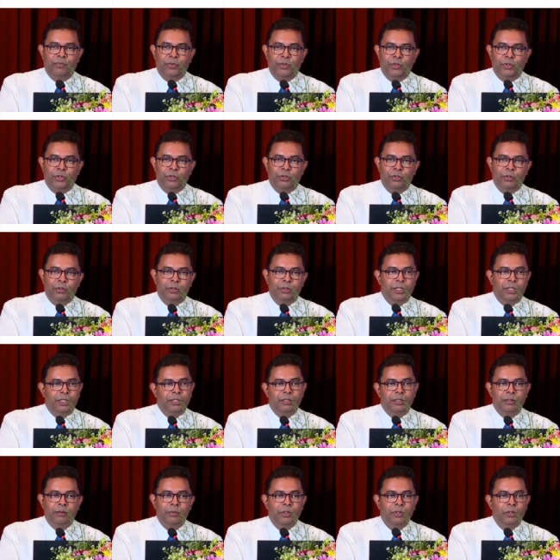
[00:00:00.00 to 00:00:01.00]
So in
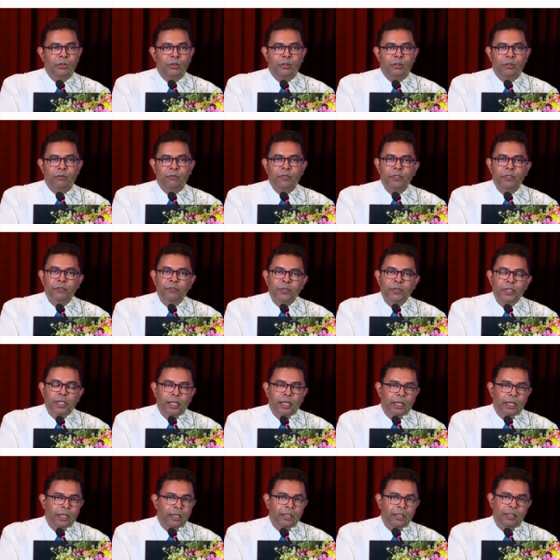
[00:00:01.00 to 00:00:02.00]
about the 5th
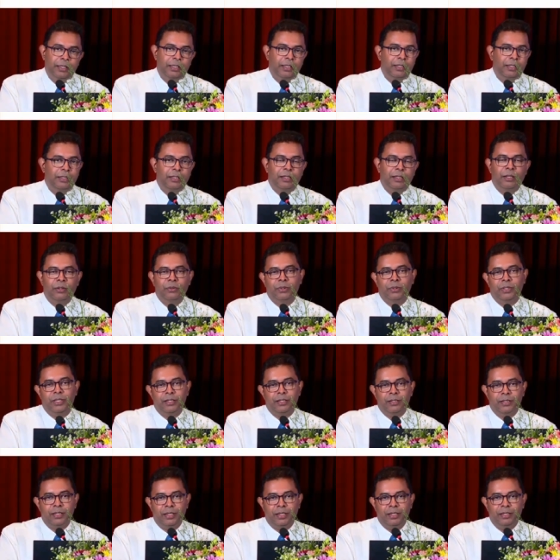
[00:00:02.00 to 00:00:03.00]
day in the round, they
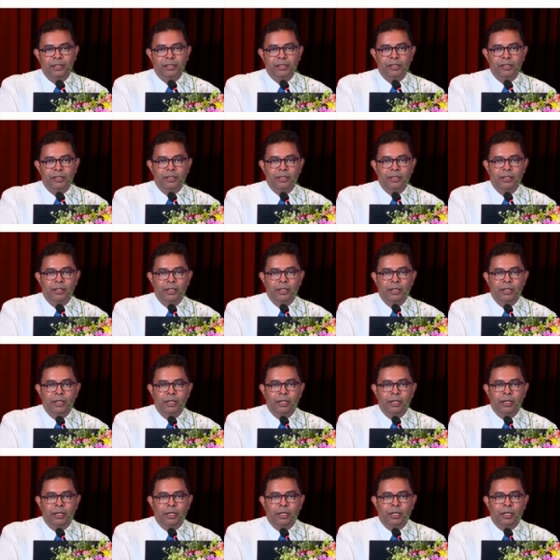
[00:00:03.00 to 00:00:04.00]
says,
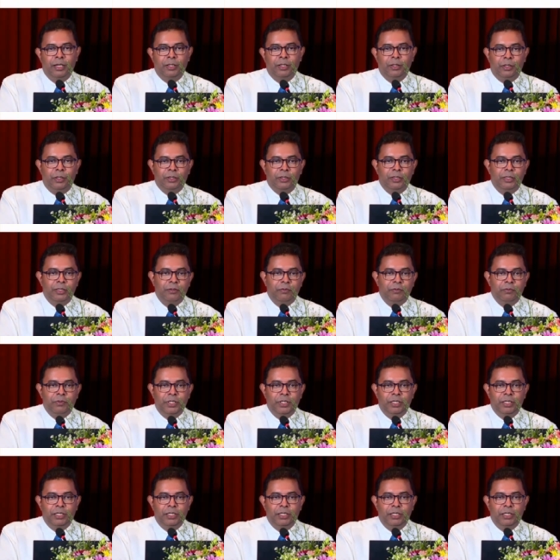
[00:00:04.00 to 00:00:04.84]
doctor,